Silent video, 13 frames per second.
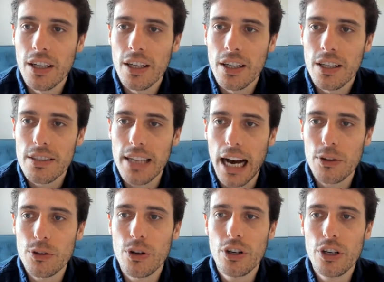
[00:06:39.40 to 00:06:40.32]

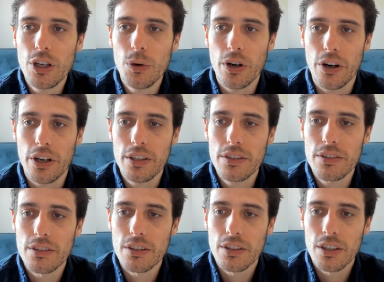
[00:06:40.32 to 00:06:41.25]
South Node in
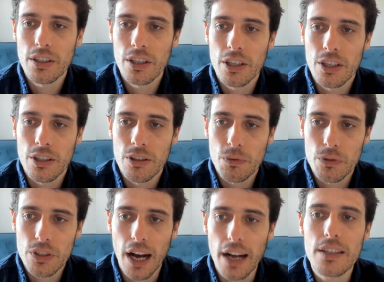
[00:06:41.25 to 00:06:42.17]
Aquarius,
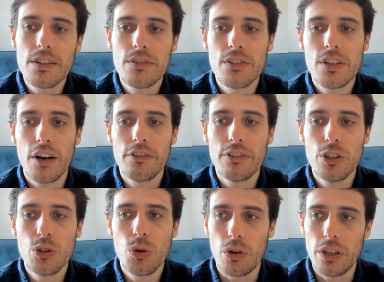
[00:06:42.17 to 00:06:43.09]
tons of stuff in
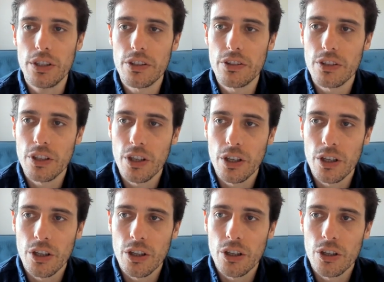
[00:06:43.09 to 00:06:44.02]
Taurus,
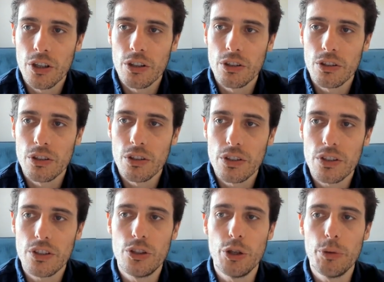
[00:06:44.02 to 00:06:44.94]

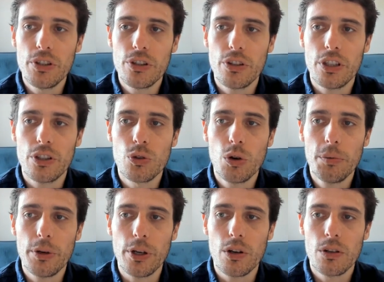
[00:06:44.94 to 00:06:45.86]
Jupiter in
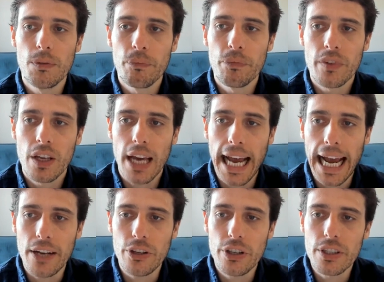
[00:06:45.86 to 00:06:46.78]
Scorpio.
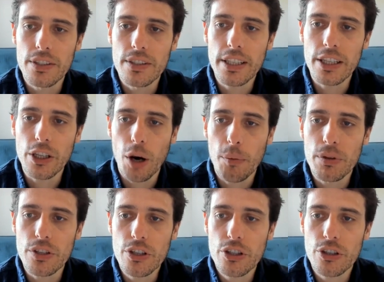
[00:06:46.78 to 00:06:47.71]
And you can see the
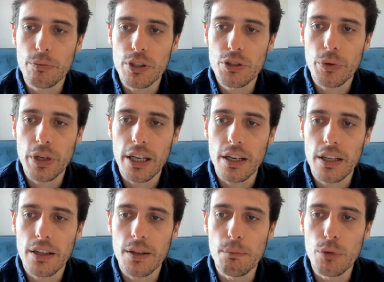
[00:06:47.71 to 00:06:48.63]
opposition between
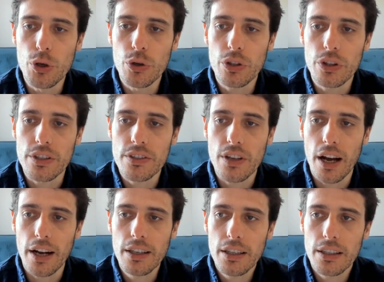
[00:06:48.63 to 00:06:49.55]
the moon and the
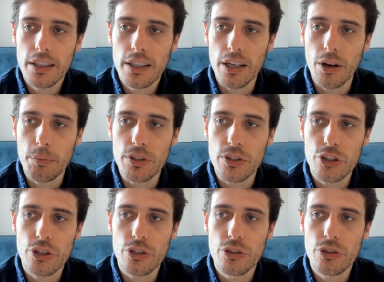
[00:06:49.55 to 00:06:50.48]
sun in
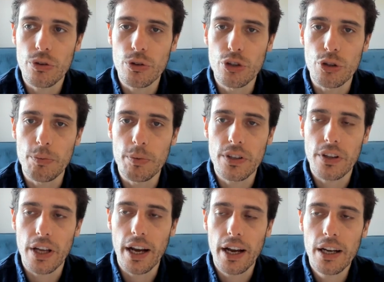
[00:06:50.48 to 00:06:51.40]
opposition to Jupiter
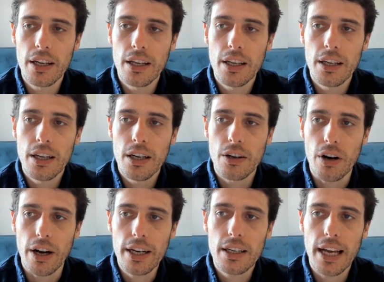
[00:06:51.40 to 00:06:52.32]
there,
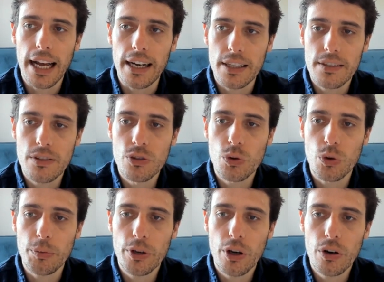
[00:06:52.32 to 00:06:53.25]
right? And that's in
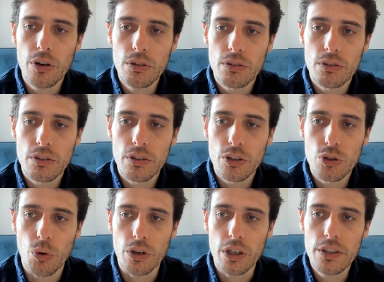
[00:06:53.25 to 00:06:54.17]
Scorpio,
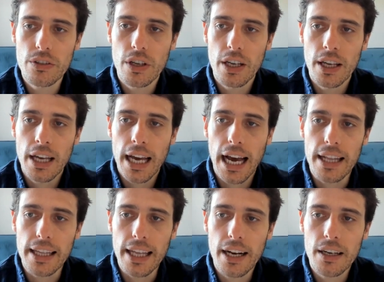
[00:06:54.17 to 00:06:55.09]
Taurus.
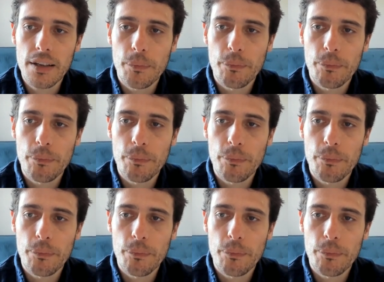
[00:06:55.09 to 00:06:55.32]
And then